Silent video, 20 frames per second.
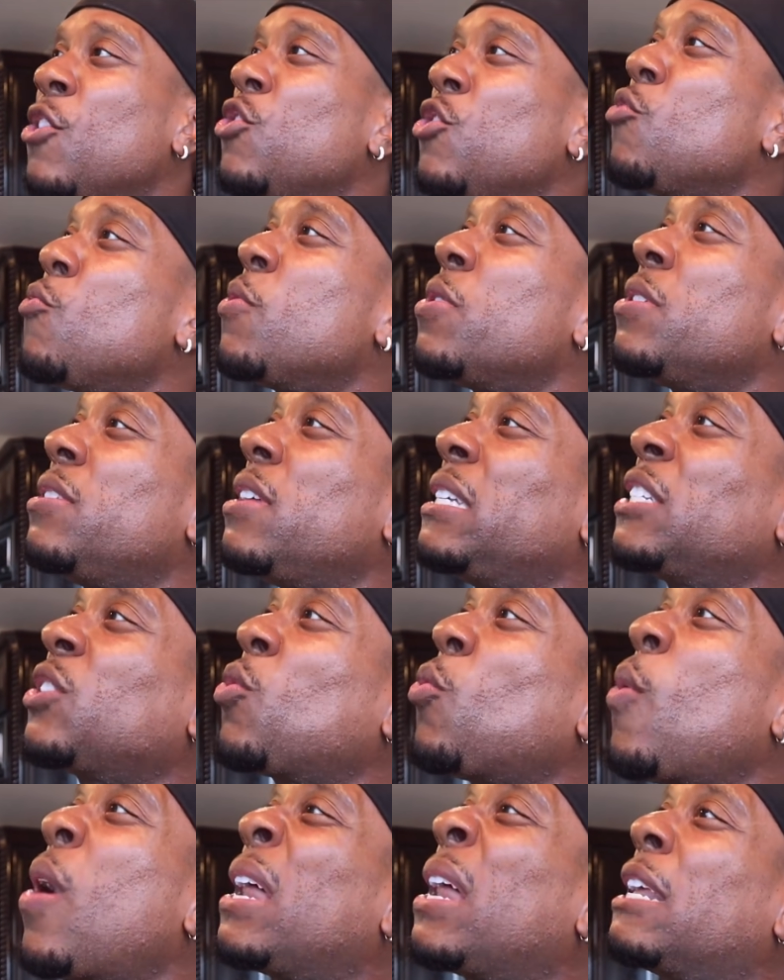you are
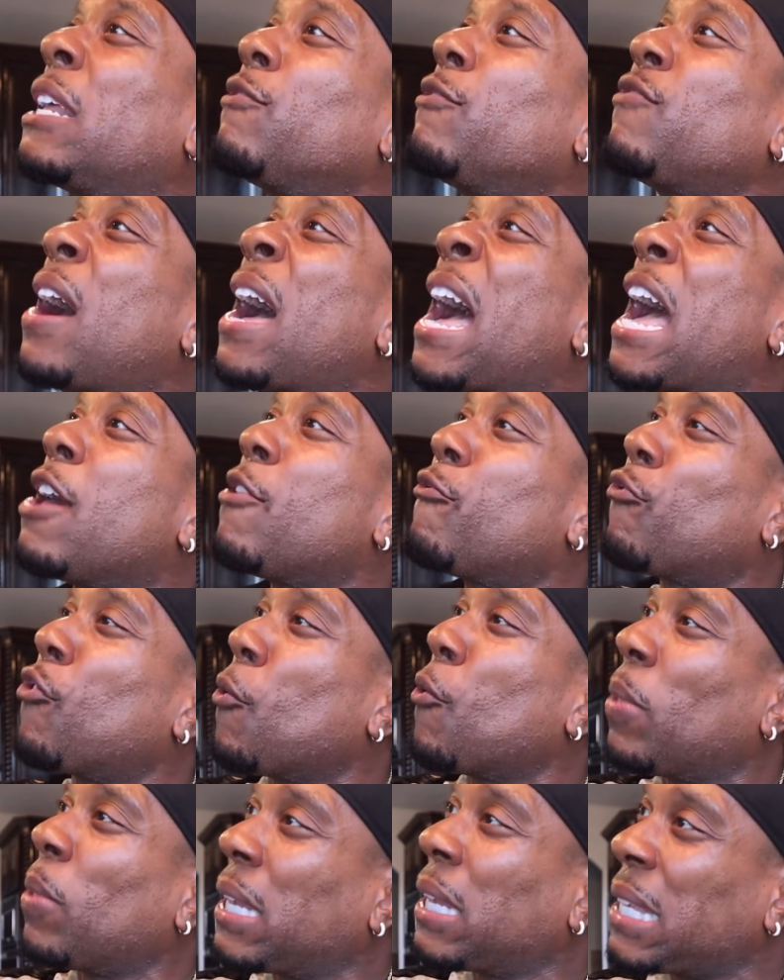disqualified
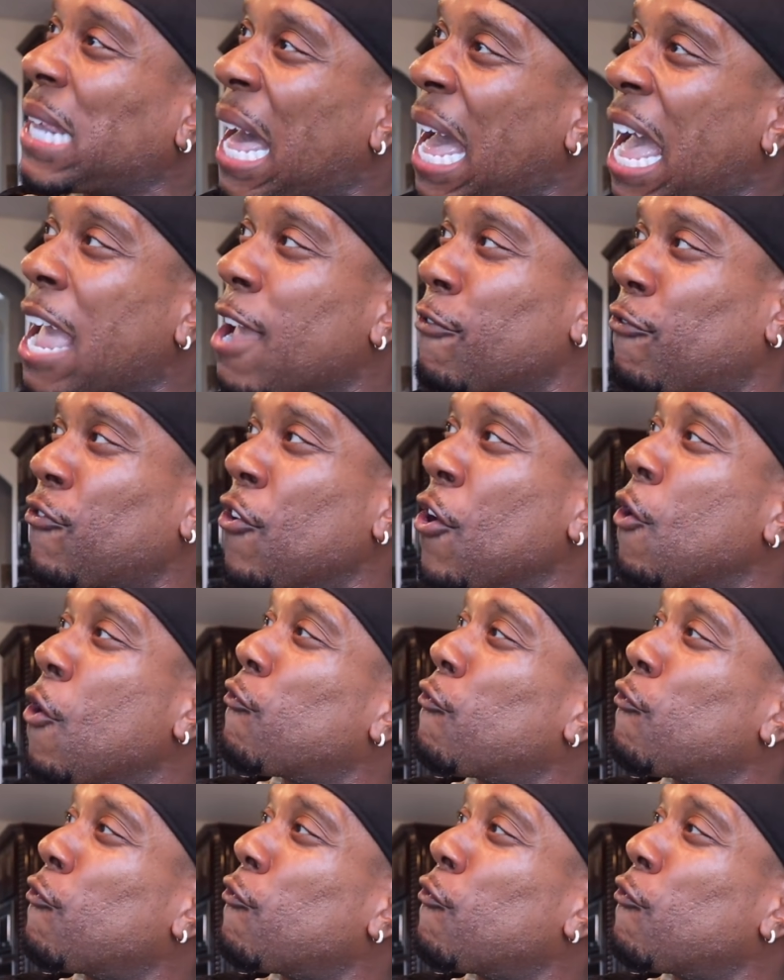from life,